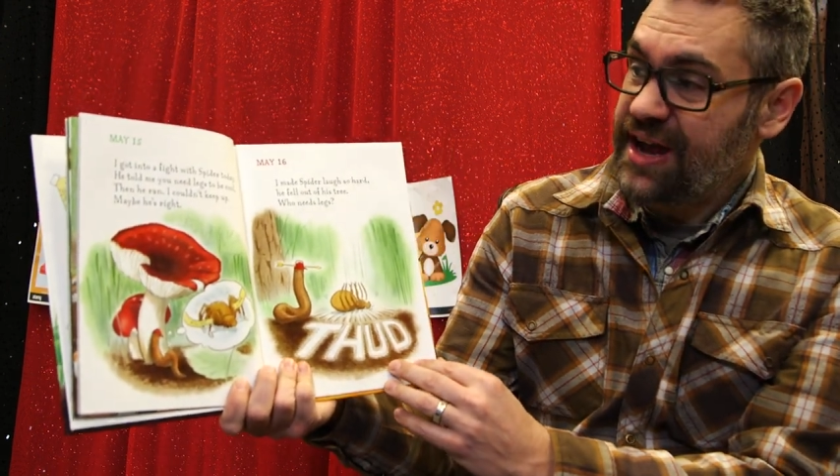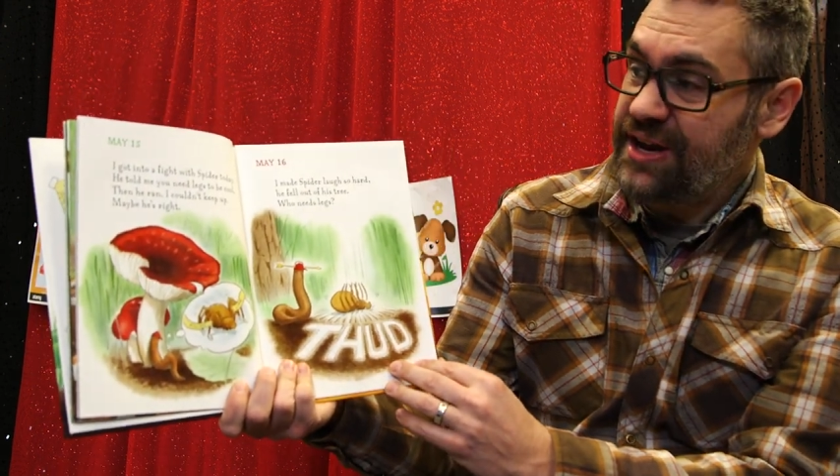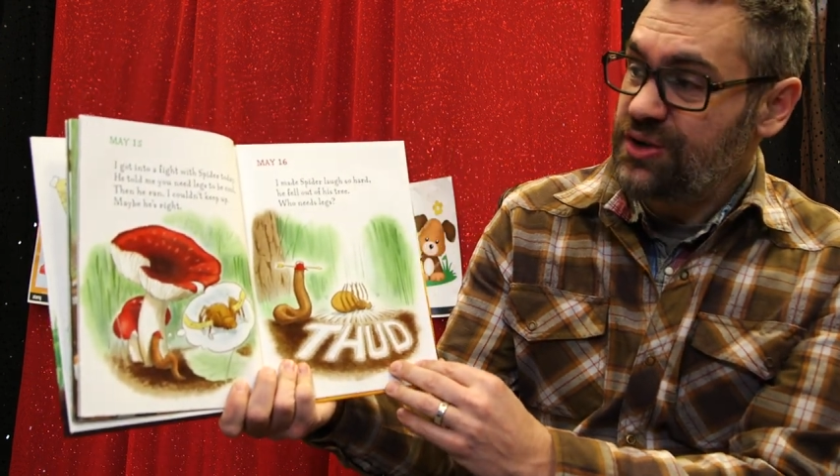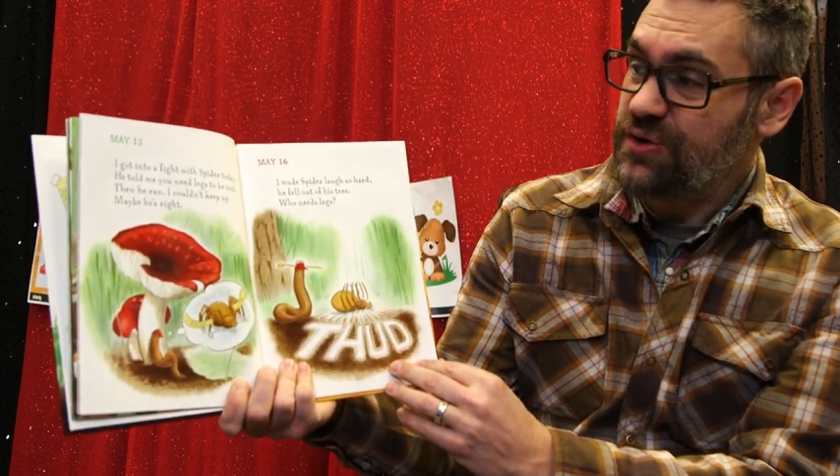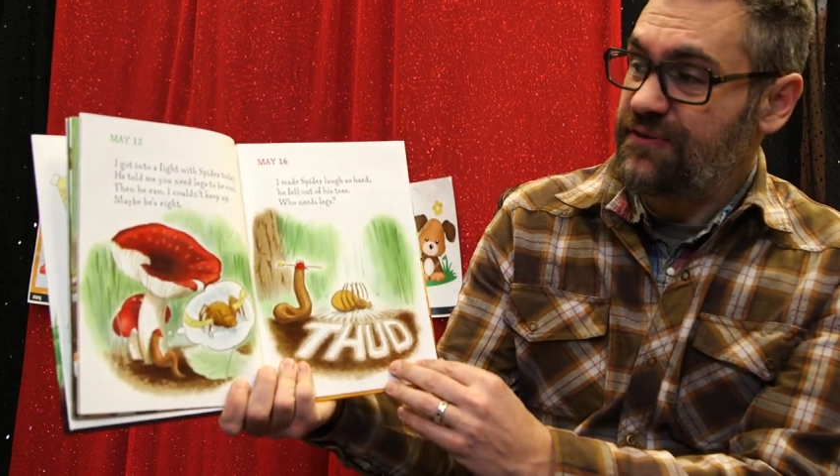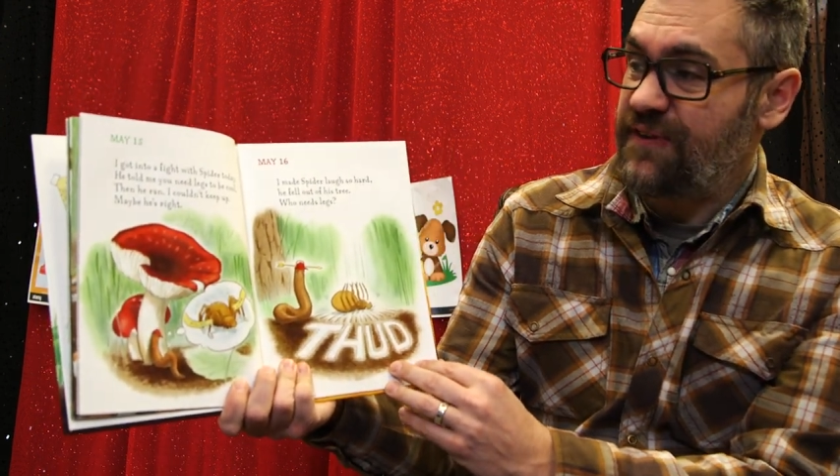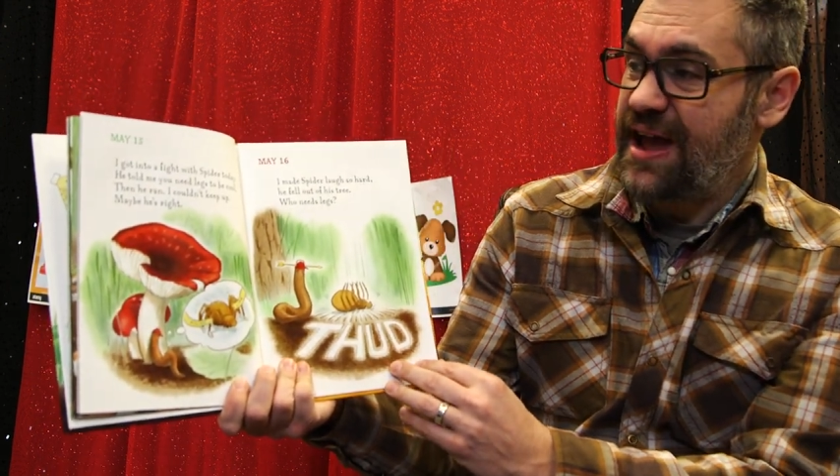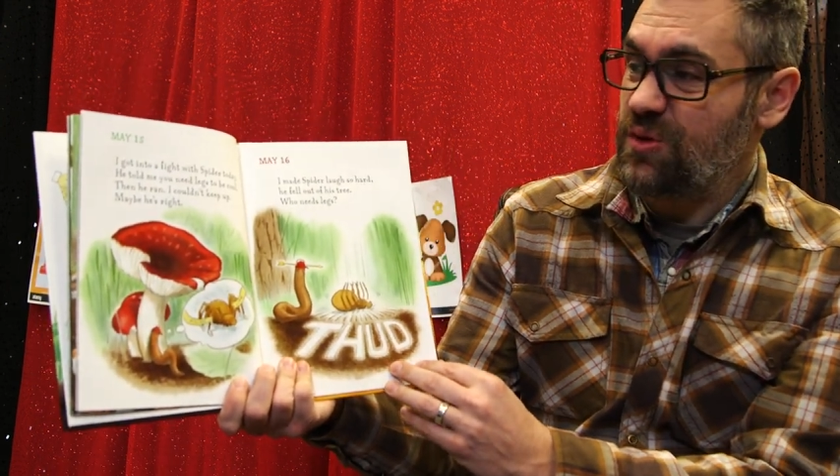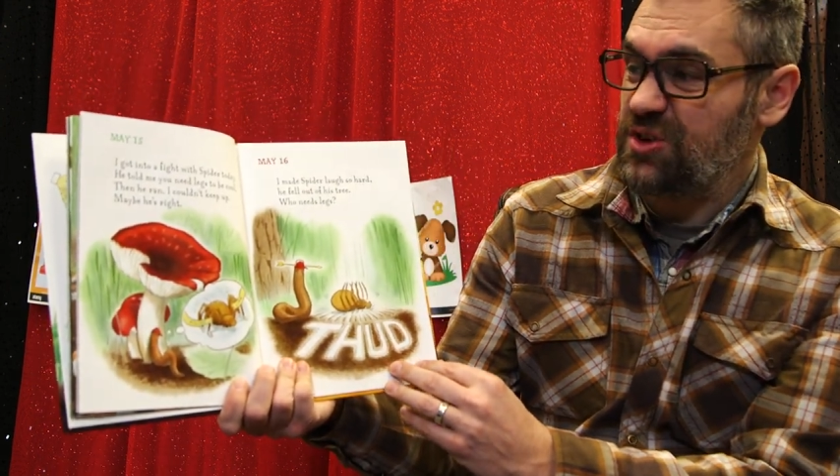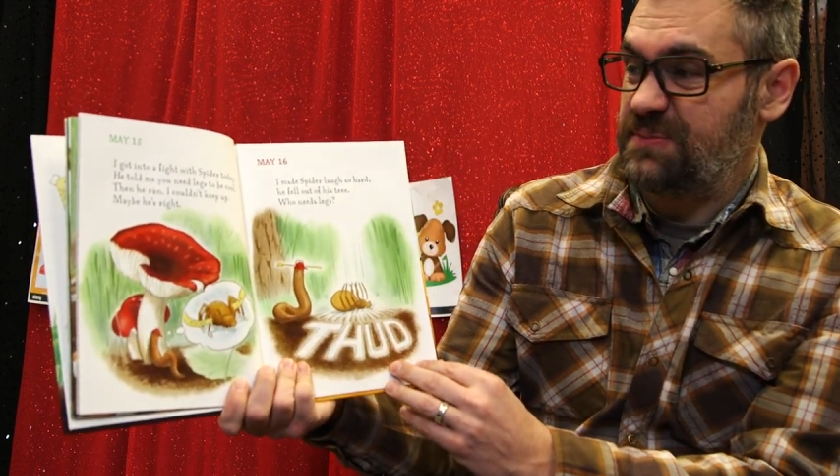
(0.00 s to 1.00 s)
got into a
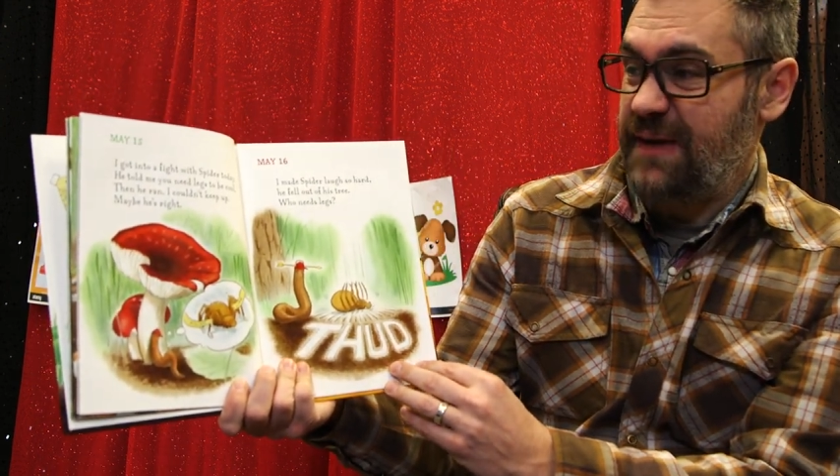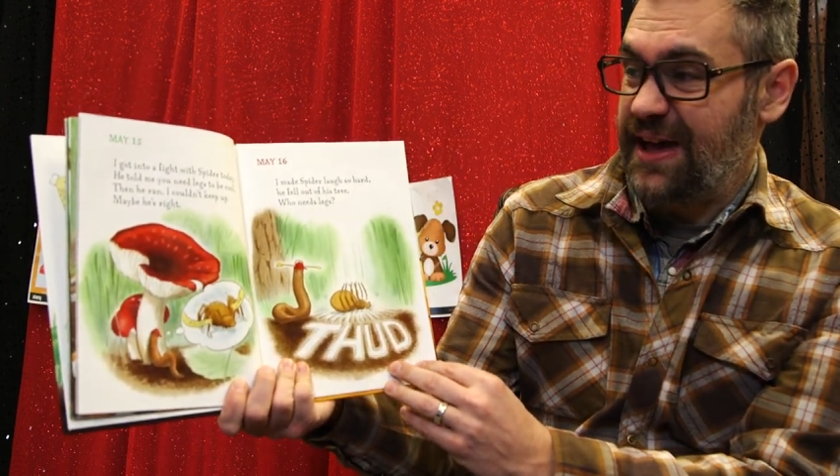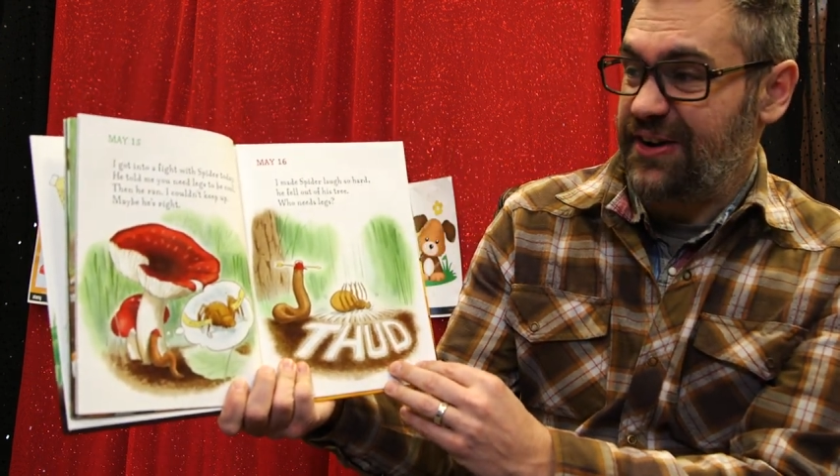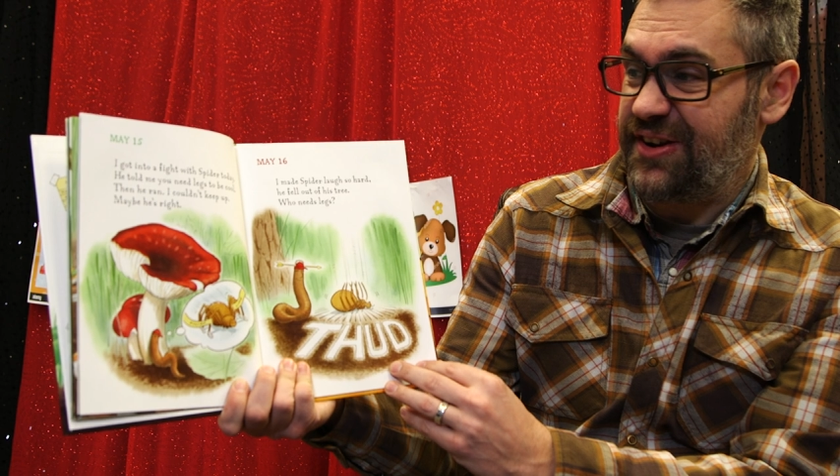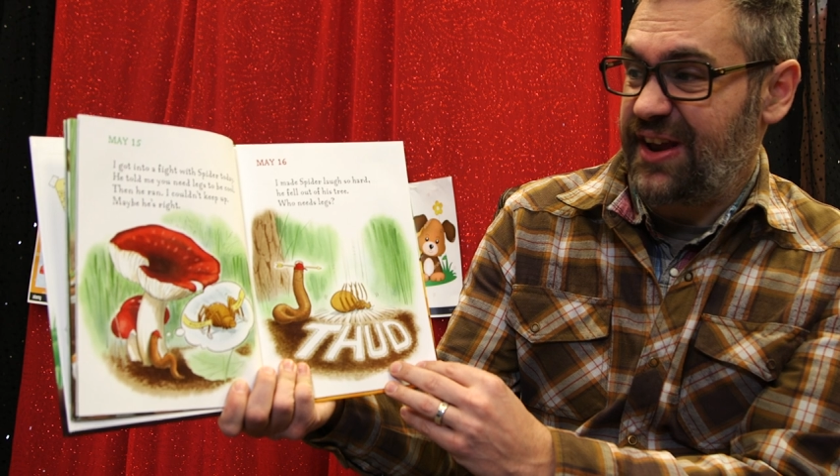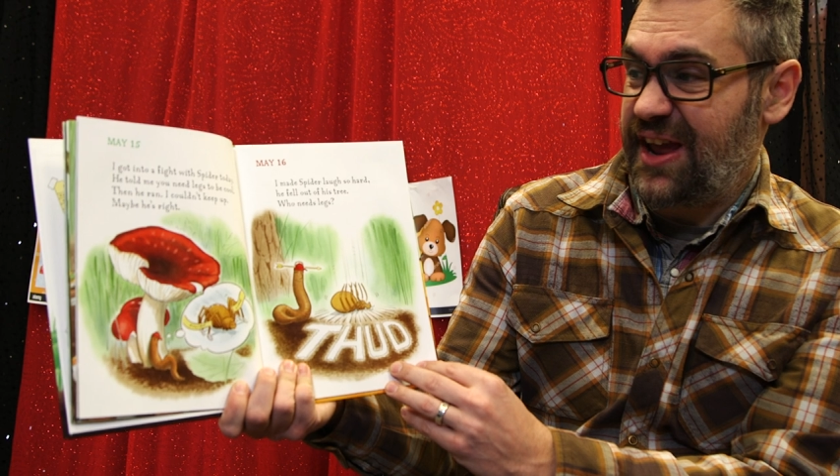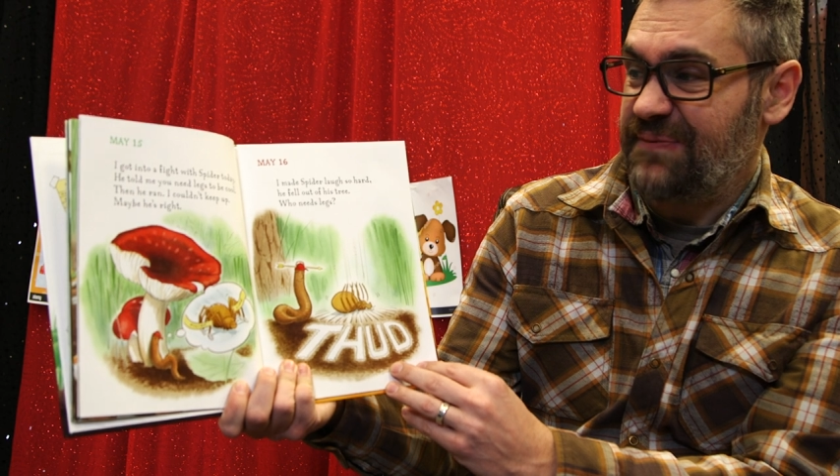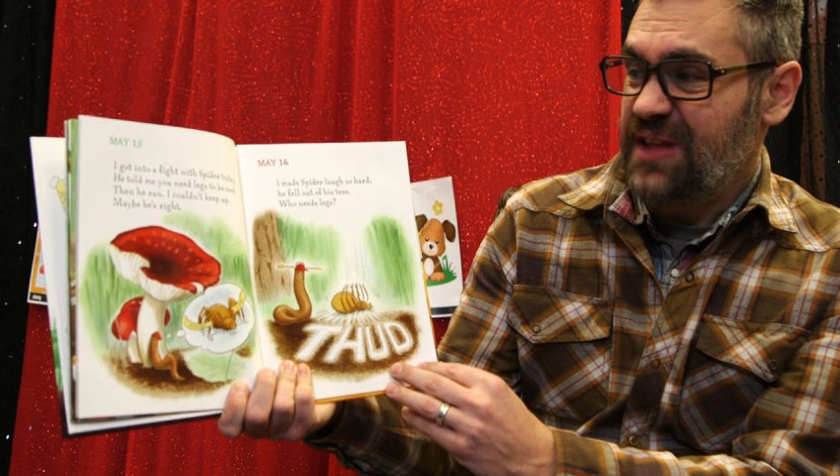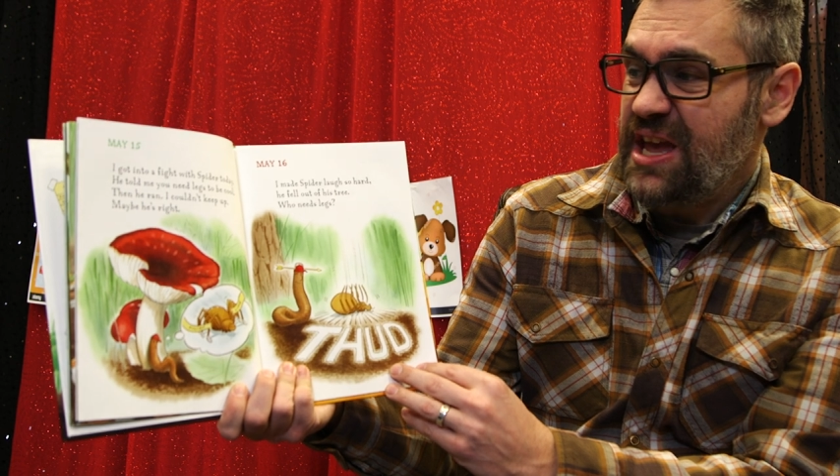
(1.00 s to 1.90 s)
fight with Spider today.